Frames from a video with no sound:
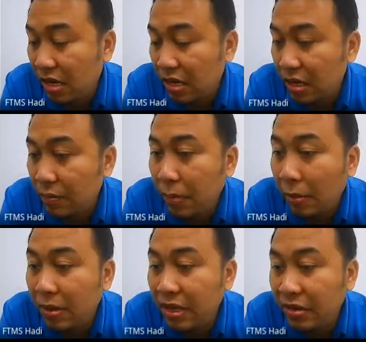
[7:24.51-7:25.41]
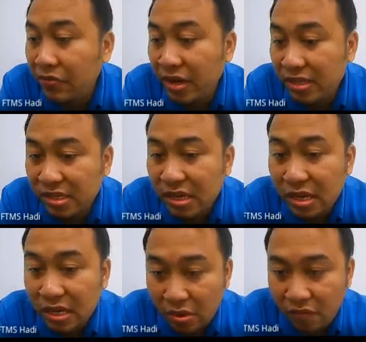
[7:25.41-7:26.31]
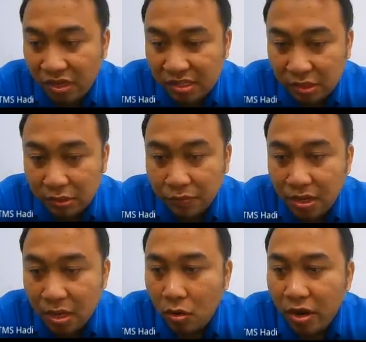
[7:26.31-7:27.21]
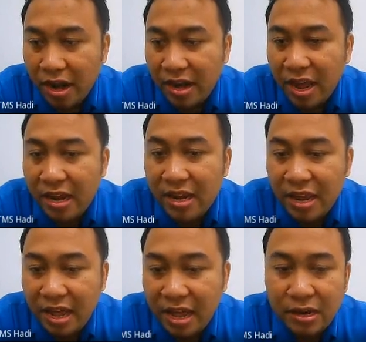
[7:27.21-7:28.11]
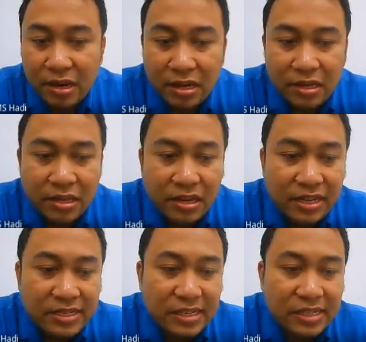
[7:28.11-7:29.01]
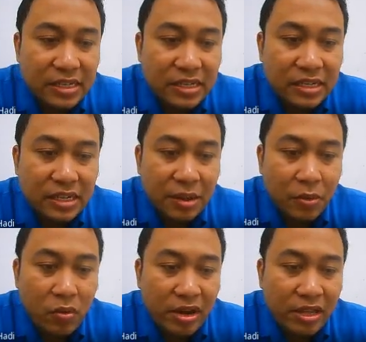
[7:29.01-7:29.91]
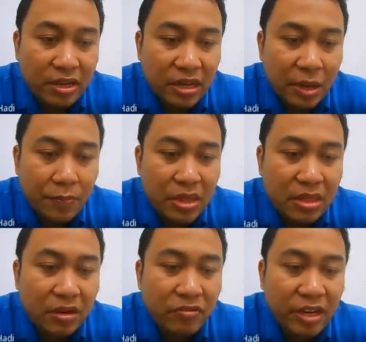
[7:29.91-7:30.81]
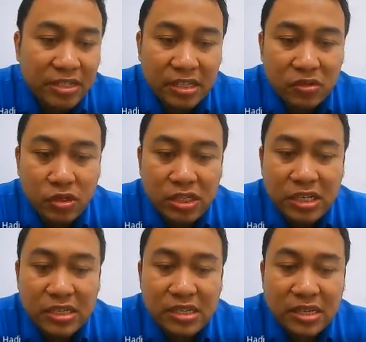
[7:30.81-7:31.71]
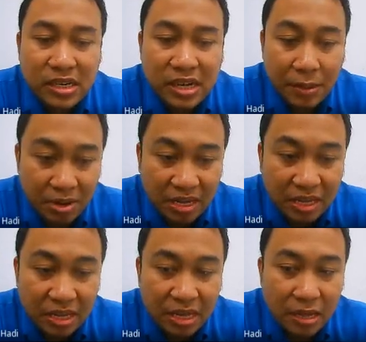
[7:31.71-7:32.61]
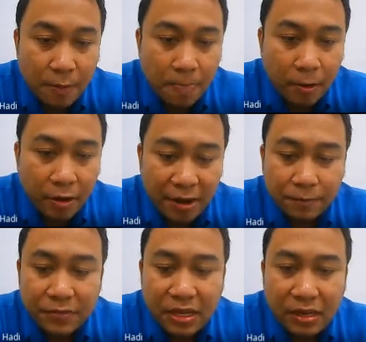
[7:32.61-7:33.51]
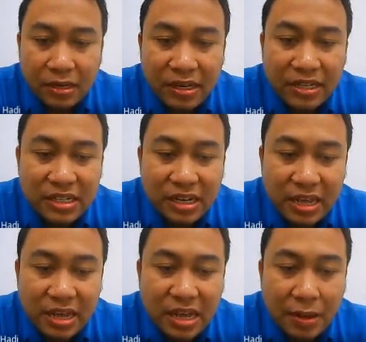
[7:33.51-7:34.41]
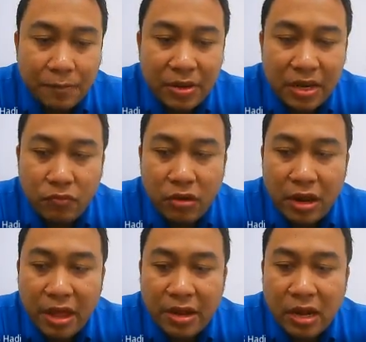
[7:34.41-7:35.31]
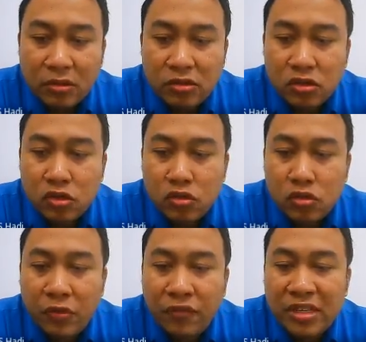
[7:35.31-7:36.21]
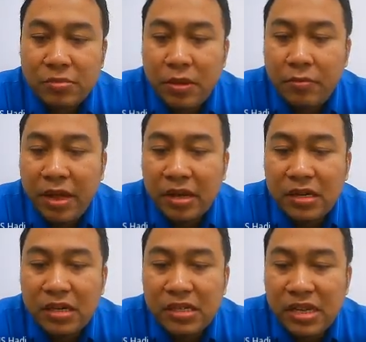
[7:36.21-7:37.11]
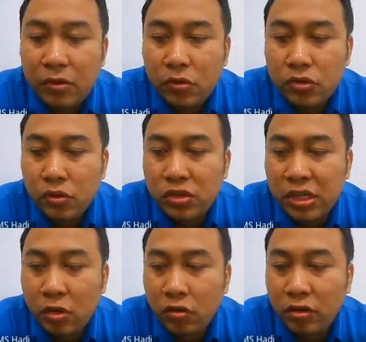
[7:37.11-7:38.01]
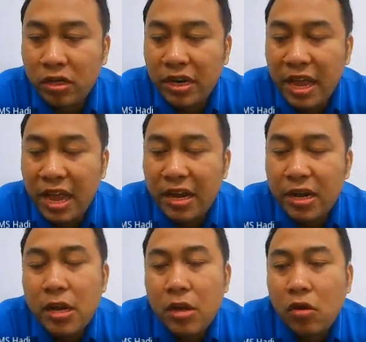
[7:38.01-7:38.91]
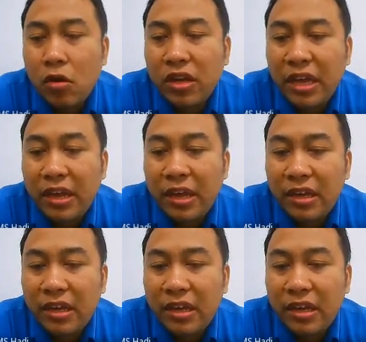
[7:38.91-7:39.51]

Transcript: Yeah, public investor. All right, and then yeah, this is the number one here, capital raisers, which is company. All right. Initially, company will announce to investment bankers and also shareholder that okay,